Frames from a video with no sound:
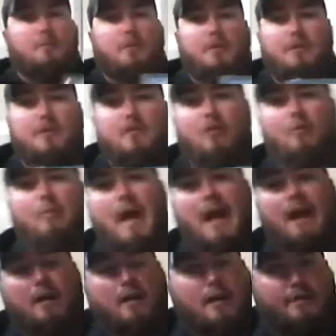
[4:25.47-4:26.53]
pulled this whole
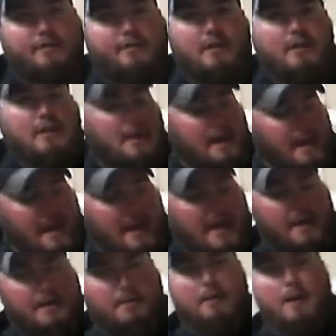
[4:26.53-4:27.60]
back off,
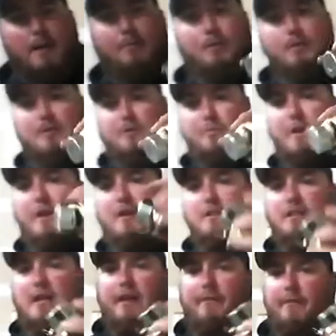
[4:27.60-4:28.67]
and I pulled the
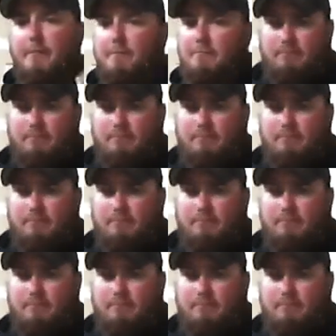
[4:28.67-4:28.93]
speakers out of it.